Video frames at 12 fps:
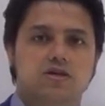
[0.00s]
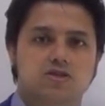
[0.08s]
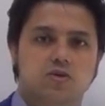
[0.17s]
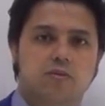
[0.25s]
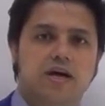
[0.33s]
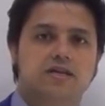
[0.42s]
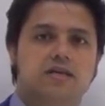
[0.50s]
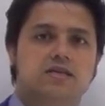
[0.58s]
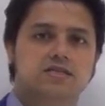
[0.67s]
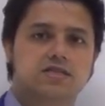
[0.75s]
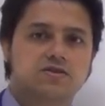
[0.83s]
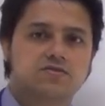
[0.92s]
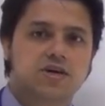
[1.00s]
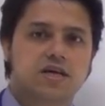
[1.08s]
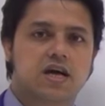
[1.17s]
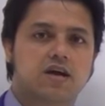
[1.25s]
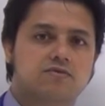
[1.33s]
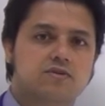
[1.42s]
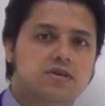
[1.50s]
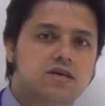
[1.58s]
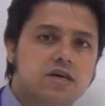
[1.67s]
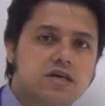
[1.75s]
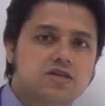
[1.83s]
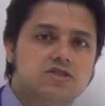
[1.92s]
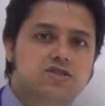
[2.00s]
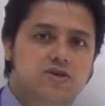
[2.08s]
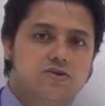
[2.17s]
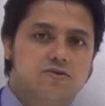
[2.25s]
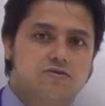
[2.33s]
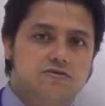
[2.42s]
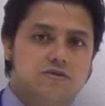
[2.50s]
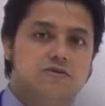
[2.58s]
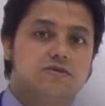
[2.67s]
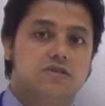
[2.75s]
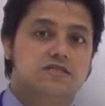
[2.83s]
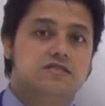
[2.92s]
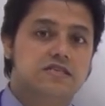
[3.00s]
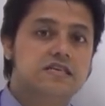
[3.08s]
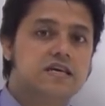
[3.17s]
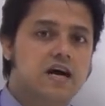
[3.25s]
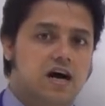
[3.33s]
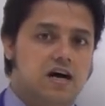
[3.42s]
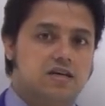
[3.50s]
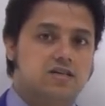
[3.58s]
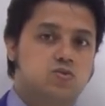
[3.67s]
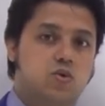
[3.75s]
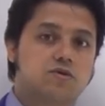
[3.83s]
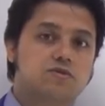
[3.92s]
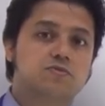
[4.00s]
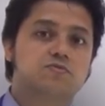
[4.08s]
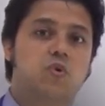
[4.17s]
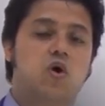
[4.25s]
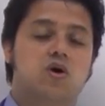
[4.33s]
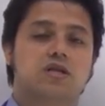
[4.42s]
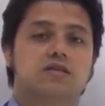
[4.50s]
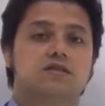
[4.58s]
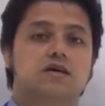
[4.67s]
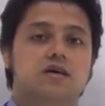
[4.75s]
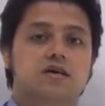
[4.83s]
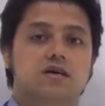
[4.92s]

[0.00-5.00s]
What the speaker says: So my dear, listen very carefully. So the sicca is one of the important